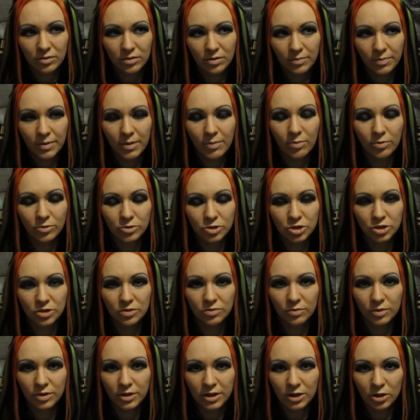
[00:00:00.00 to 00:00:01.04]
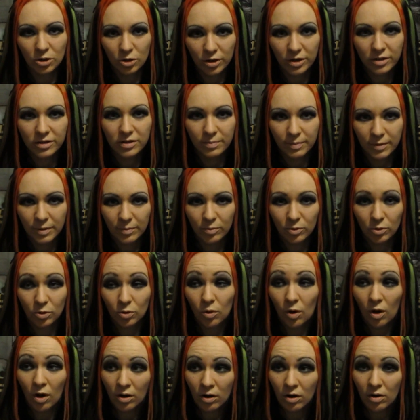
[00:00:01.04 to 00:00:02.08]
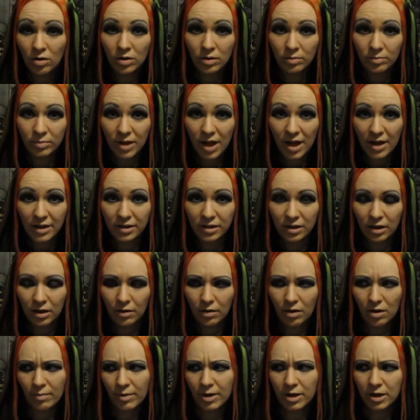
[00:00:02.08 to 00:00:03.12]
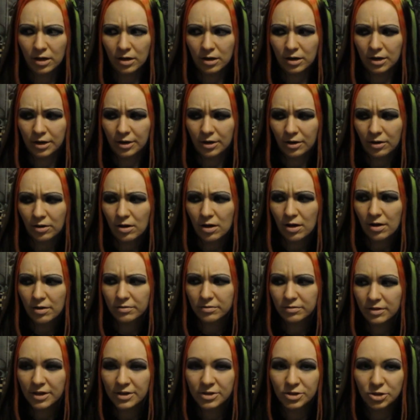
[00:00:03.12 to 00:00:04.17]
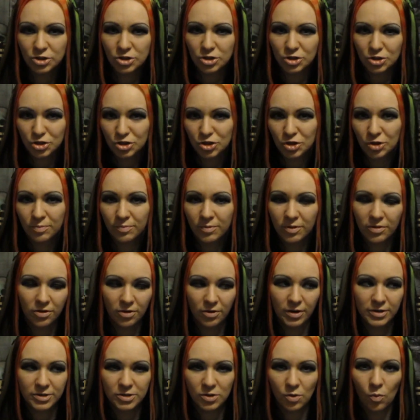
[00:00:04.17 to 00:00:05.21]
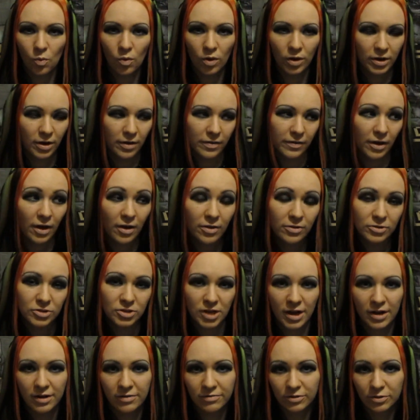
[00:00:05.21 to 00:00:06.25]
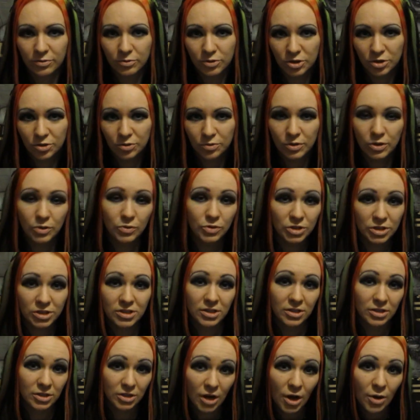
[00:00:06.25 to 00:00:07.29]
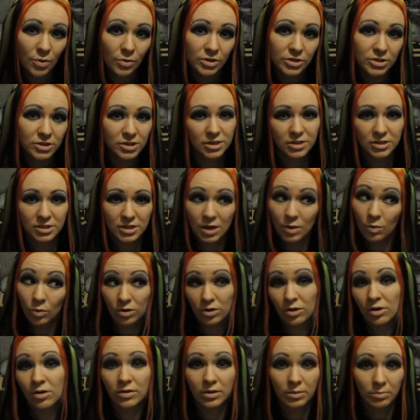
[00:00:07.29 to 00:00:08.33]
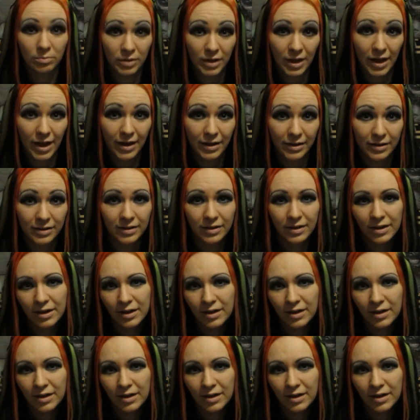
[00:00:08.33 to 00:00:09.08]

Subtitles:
People shouldn't really look at the people who are all in black and go, oh my god, a goth, and just assume that there isn't one on the other side of you too. You just didn't notice because they weren't all in black.